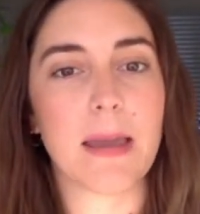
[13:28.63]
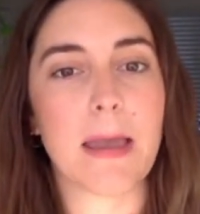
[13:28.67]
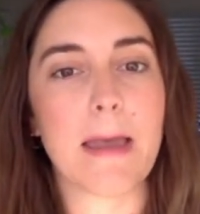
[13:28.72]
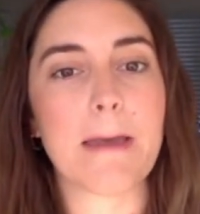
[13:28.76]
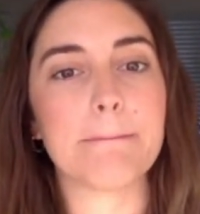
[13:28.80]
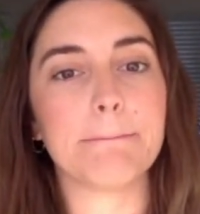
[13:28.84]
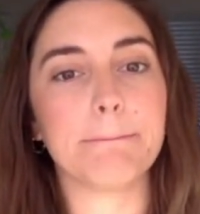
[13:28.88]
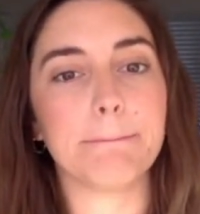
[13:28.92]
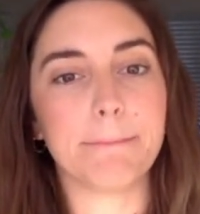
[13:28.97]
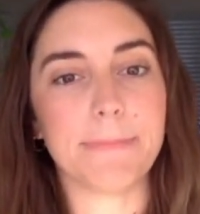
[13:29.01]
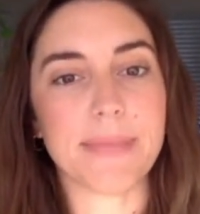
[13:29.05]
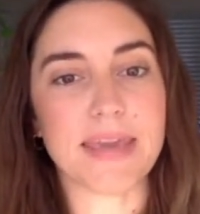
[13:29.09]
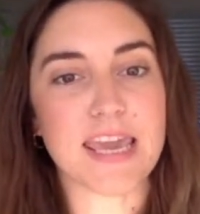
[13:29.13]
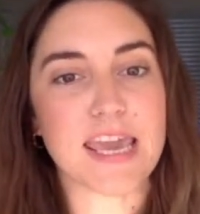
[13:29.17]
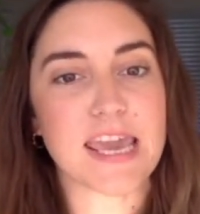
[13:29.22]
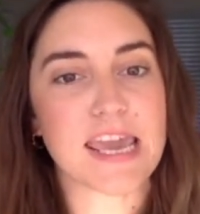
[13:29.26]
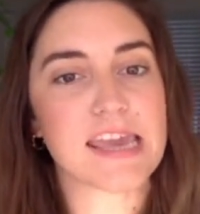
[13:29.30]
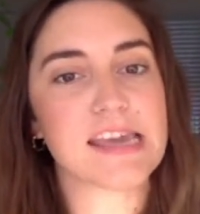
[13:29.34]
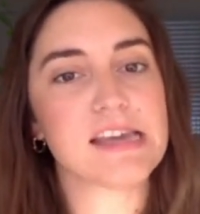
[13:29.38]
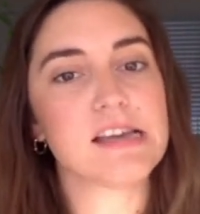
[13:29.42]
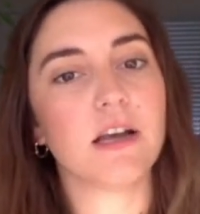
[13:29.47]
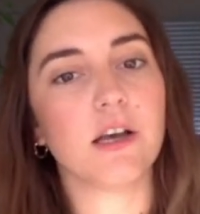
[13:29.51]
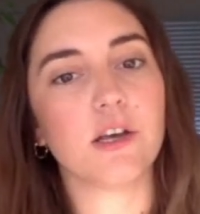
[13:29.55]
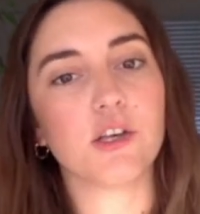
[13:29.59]
B,
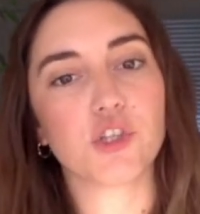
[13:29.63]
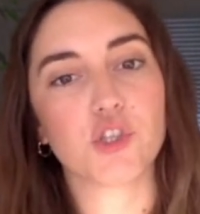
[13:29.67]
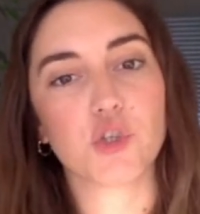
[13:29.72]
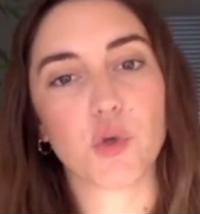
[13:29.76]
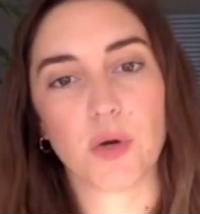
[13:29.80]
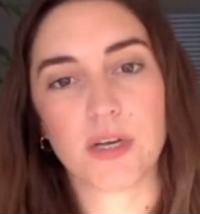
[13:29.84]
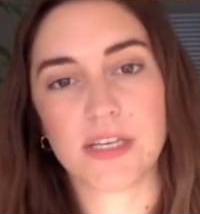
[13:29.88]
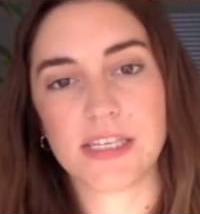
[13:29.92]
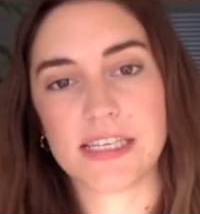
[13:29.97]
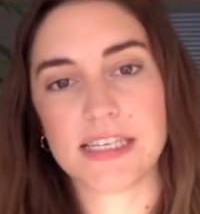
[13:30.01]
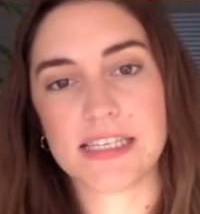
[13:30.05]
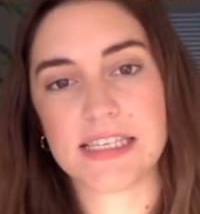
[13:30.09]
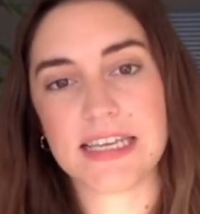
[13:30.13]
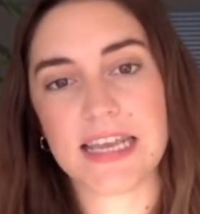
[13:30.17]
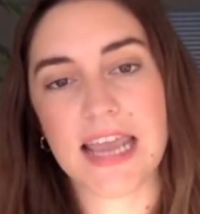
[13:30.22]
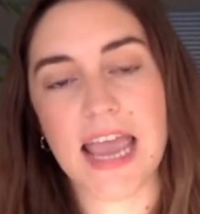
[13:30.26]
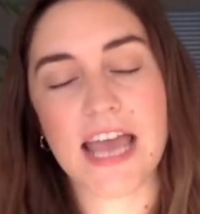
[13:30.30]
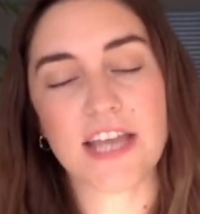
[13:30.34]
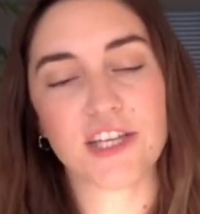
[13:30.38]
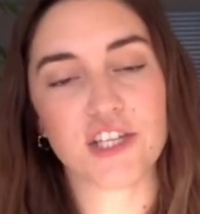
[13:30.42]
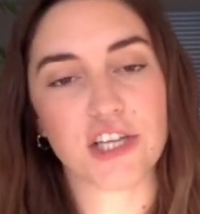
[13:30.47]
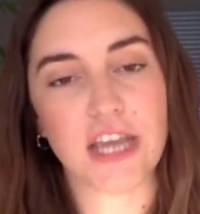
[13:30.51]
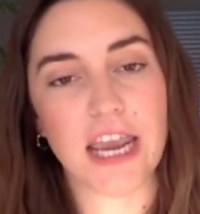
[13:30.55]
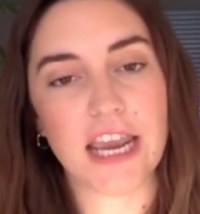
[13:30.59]
Source to Sea
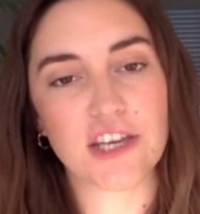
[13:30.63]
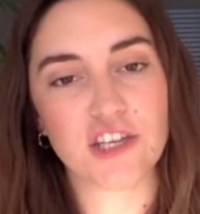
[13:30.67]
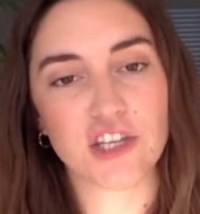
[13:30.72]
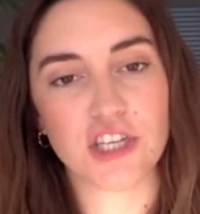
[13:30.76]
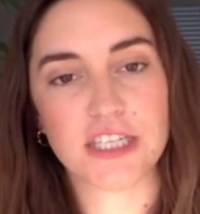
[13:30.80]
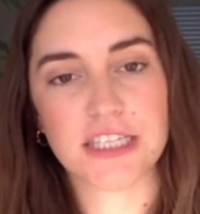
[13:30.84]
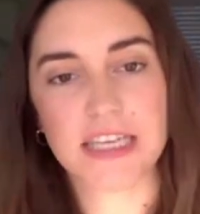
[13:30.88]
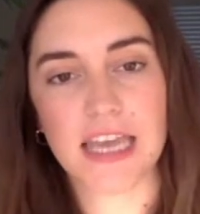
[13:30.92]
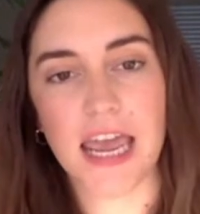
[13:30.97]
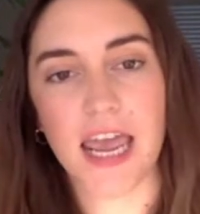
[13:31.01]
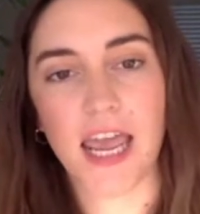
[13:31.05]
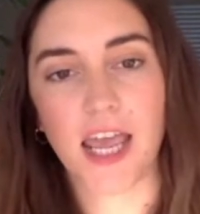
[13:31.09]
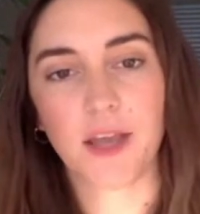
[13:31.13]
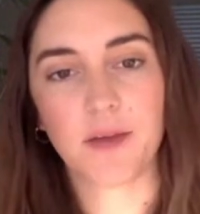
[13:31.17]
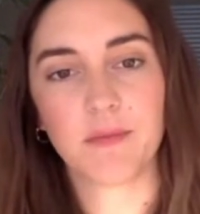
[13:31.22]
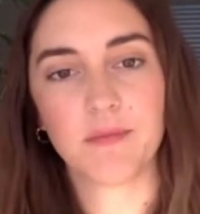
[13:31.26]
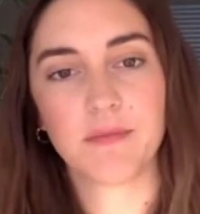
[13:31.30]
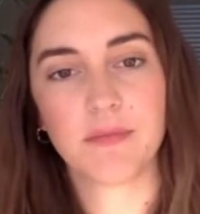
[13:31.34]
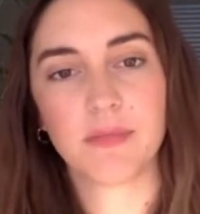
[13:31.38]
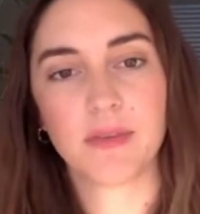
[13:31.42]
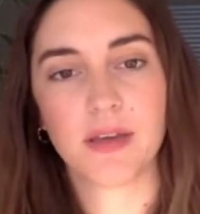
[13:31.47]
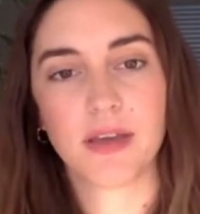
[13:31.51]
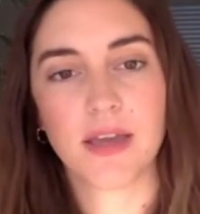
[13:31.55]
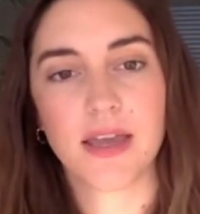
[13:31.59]
Education Day,
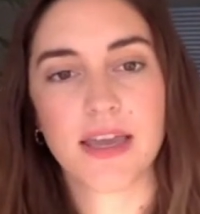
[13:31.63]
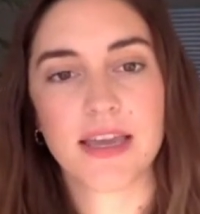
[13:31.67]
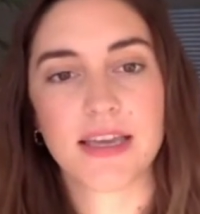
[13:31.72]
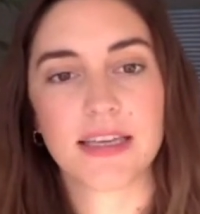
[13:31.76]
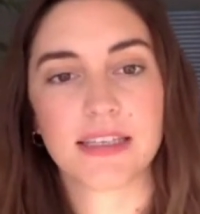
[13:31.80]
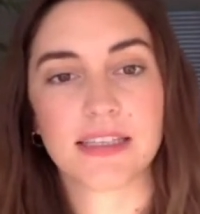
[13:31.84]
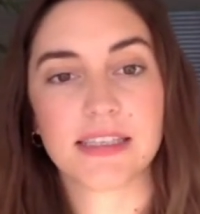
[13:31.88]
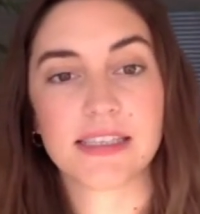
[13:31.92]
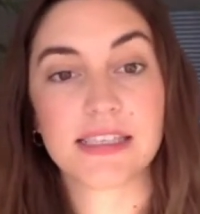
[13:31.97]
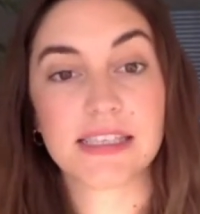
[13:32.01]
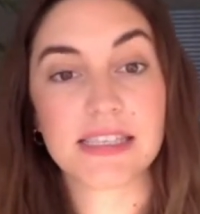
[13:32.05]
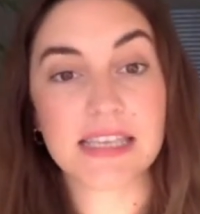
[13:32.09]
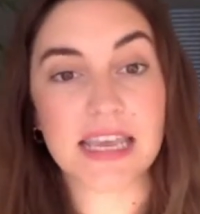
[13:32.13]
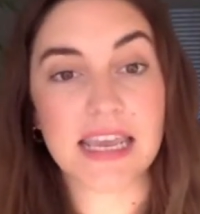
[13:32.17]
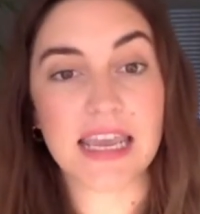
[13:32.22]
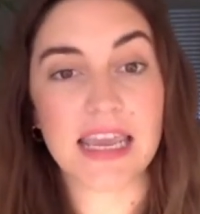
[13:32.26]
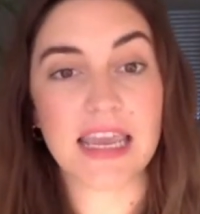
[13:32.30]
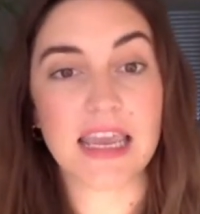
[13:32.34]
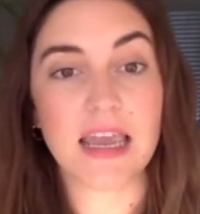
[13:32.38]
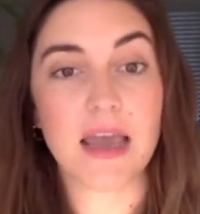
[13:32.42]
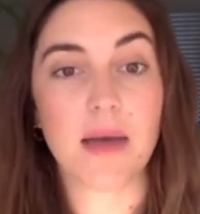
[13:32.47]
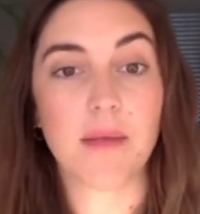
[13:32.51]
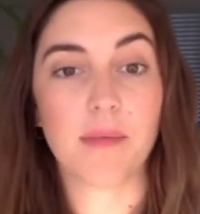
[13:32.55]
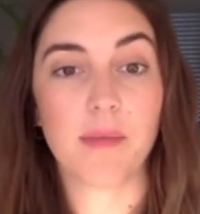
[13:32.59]
C,
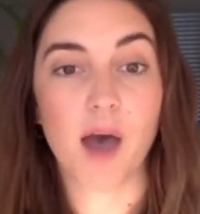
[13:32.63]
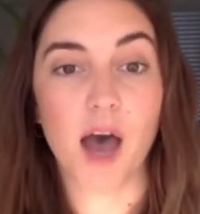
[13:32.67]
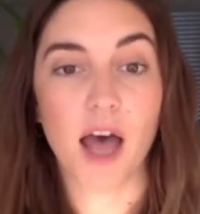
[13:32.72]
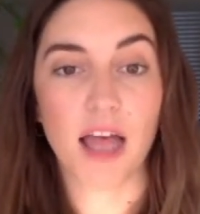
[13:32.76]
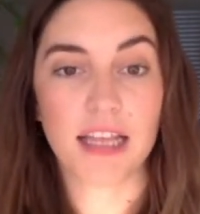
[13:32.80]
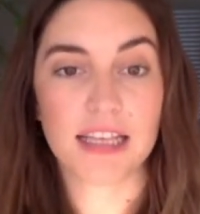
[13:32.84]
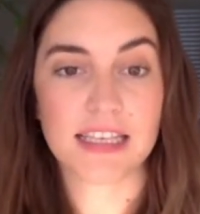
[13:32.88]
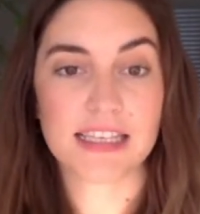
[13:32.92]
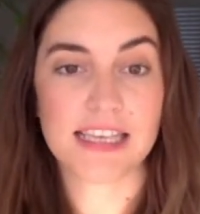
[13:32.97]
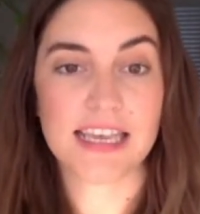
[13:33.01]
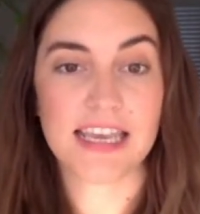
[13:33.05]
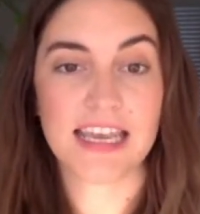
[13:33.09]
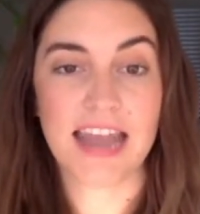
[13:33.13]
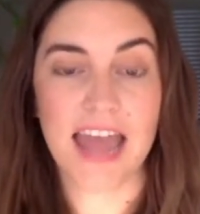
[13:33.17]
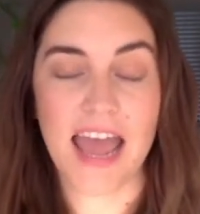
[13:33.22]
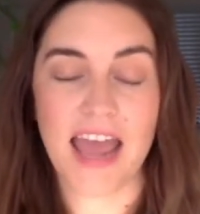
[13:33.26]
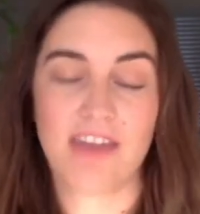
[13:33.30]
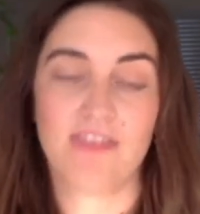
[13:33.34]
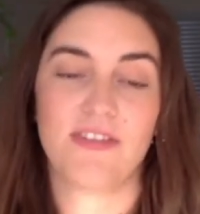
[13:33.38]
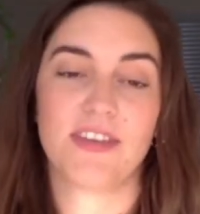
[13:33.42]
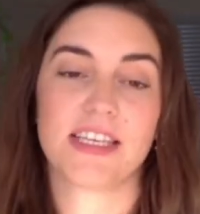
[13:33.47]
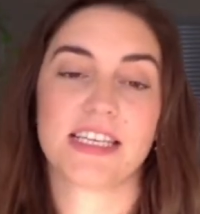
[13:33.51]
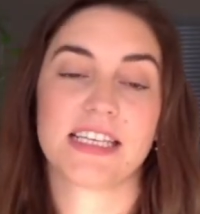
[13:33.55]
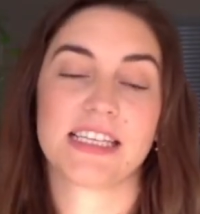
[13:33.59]
Policy and
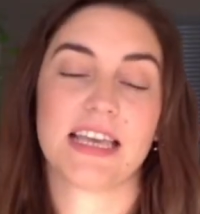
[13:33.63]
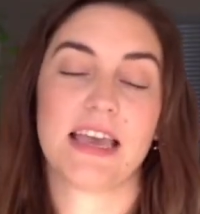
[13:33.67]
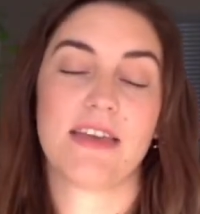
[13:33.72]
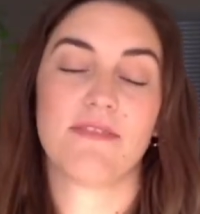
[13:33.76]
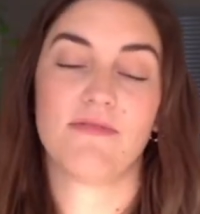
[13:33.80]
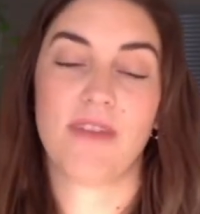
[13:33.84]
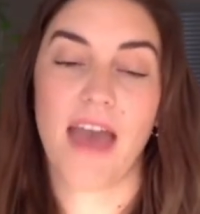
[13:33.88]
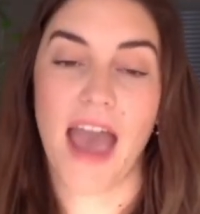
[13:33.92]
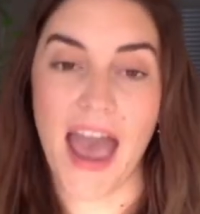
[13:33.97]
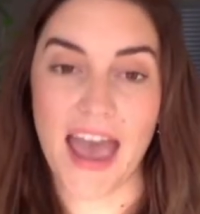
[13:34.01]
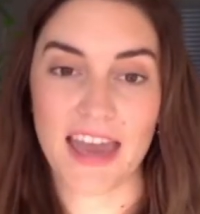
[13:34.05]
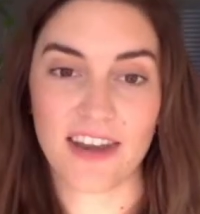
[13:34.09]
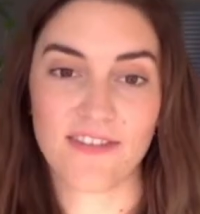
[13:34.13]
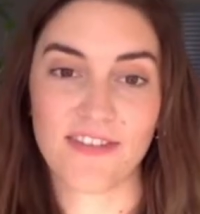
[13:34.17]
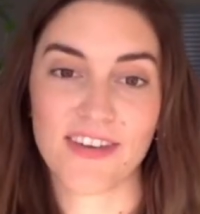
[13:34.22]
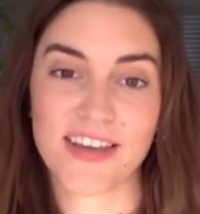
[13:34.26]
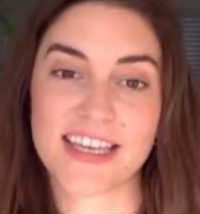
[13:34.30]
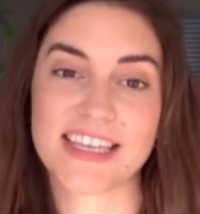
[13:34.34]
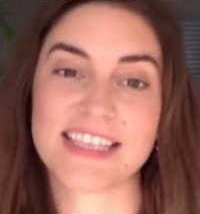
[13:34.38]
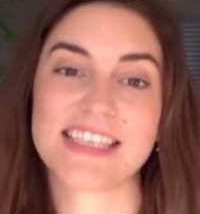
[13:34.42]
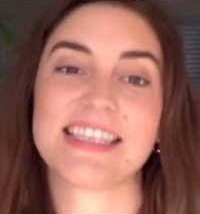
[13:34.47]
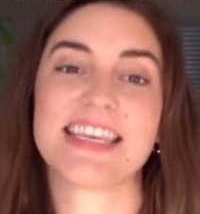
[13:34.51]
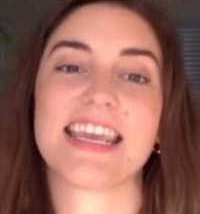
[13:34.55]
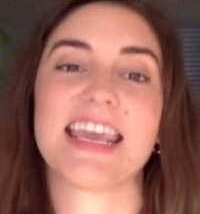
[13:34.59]

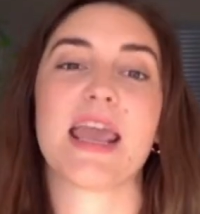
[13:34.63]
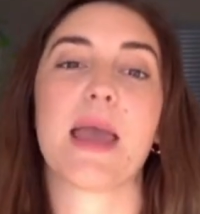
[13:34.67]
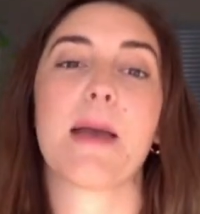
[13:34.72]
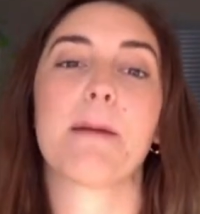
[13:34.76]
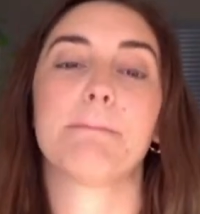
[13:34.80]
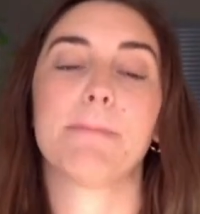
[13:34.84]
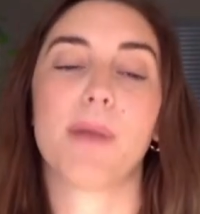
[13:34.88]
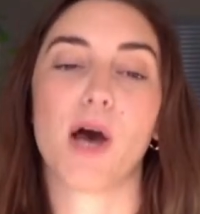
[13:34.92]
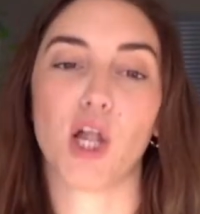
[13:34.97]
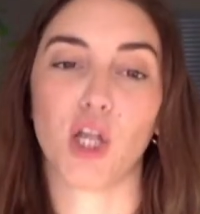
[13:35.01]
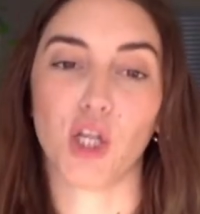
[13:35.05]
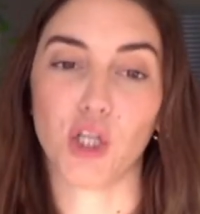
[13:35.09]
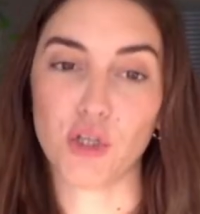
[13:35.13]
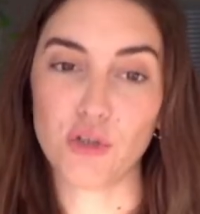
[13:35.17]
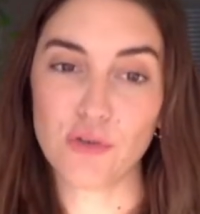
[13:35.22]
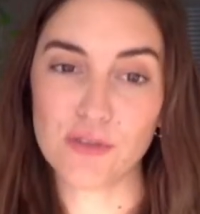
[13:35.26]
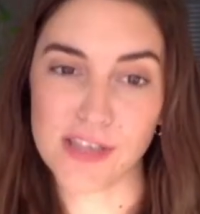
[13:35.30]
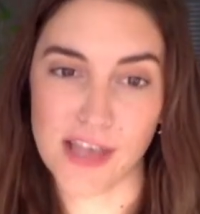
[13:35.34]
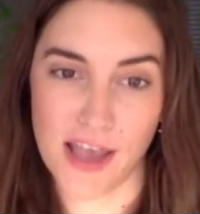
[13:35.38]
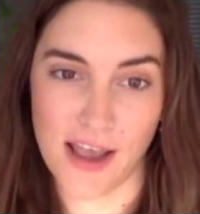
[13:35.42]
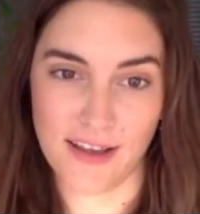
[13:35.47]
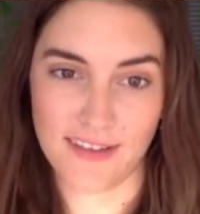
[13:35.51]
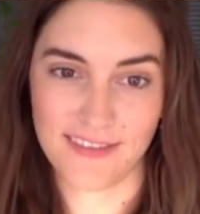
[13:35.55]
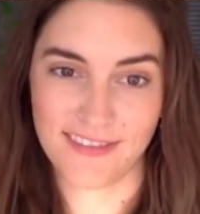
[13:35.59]
Advocacy Palooza,